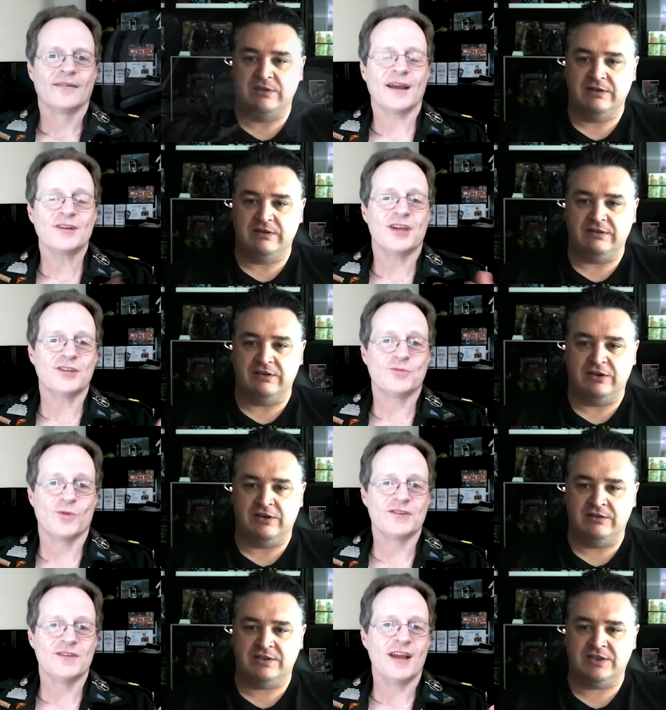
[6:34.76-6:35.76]
Speaker 1: Actually, it gets know,
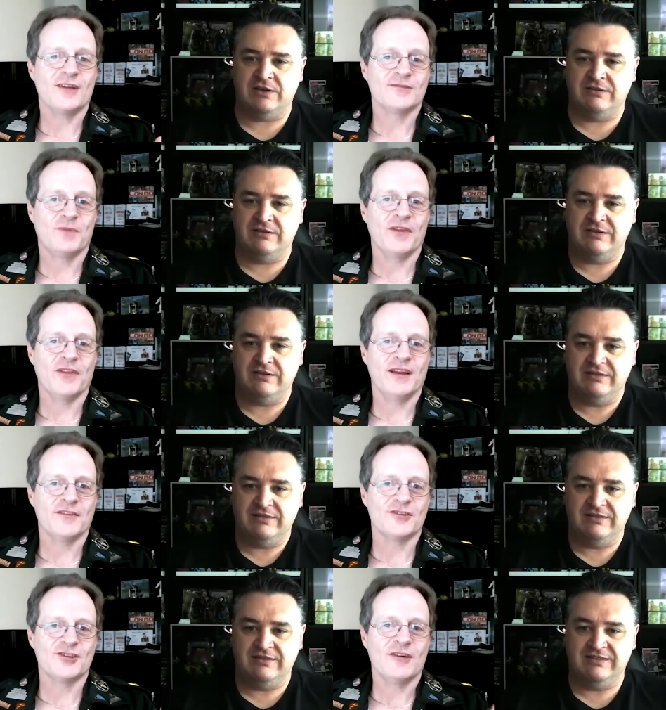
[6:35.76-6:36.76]
worse than so, that because by the end of
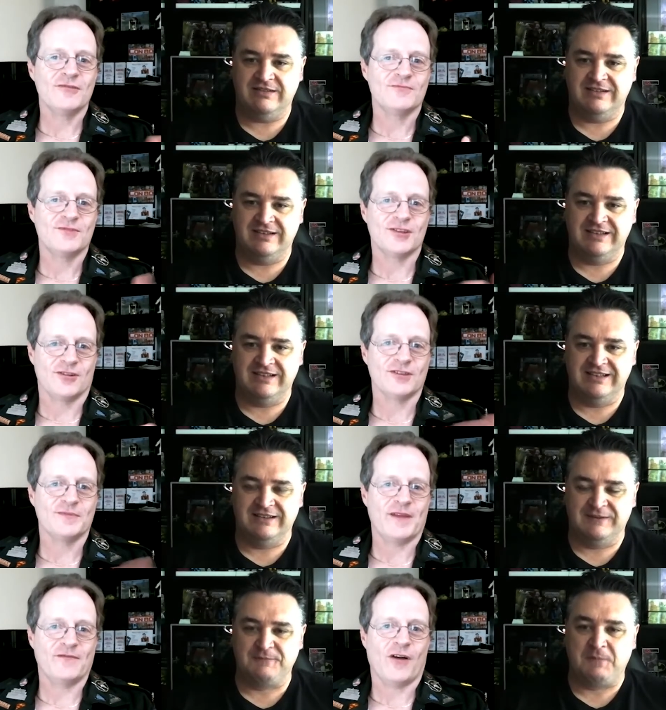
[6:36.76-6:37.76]
the show, she's lost
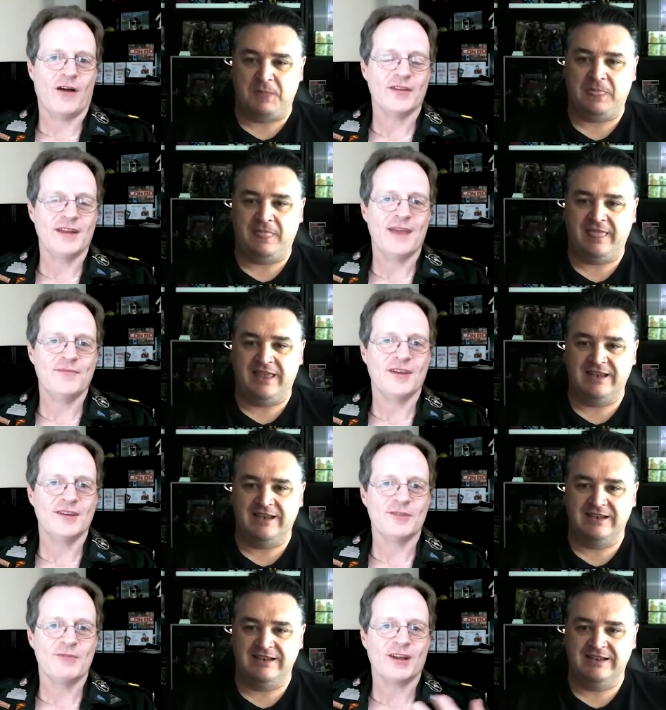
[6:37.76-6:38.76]
about five of the damn things.
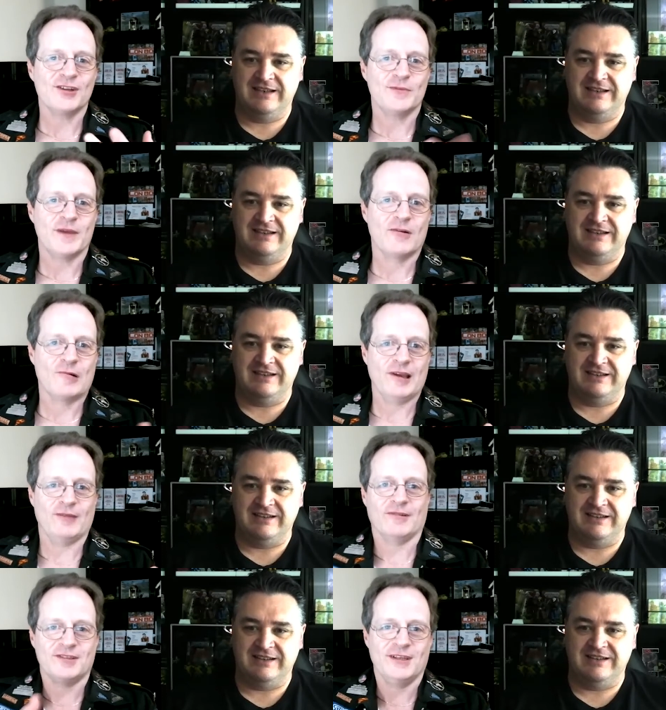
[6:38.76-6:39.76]
You reckon she'll be going, "Oi,
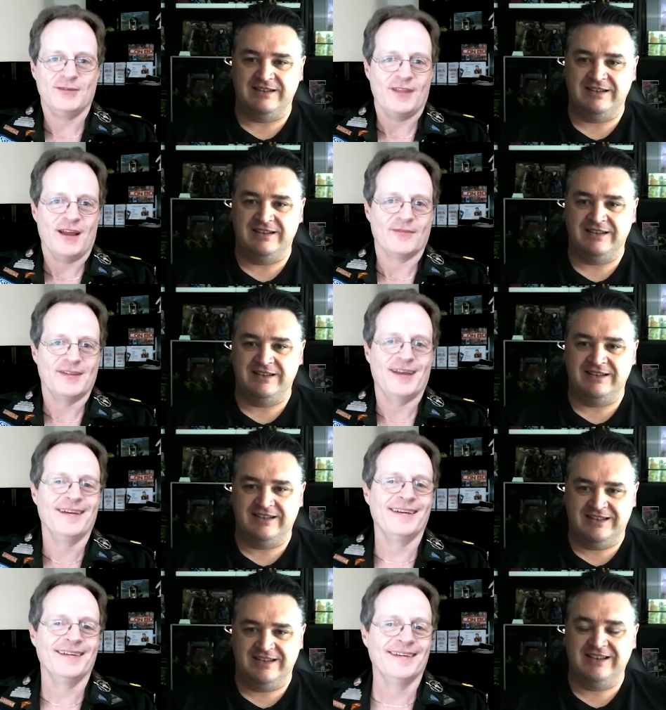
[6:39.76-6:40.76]
what's the deal with
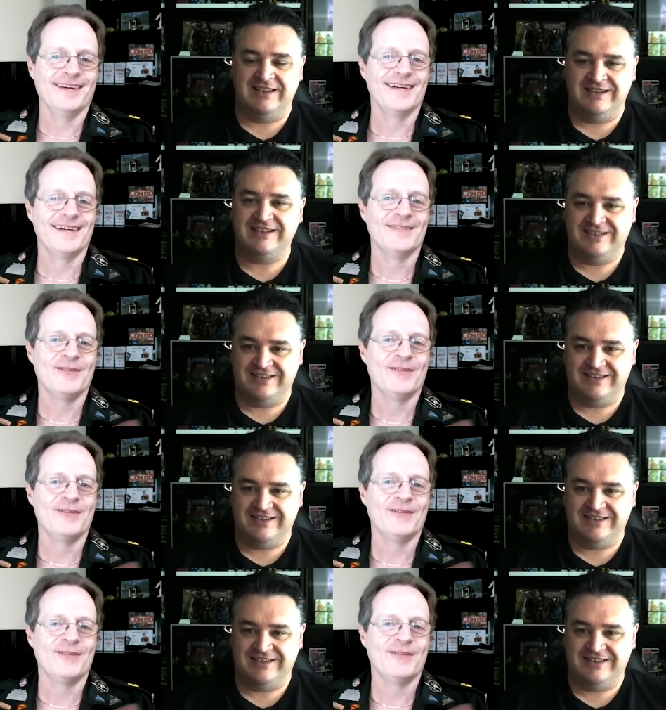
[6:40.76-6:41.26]
that?"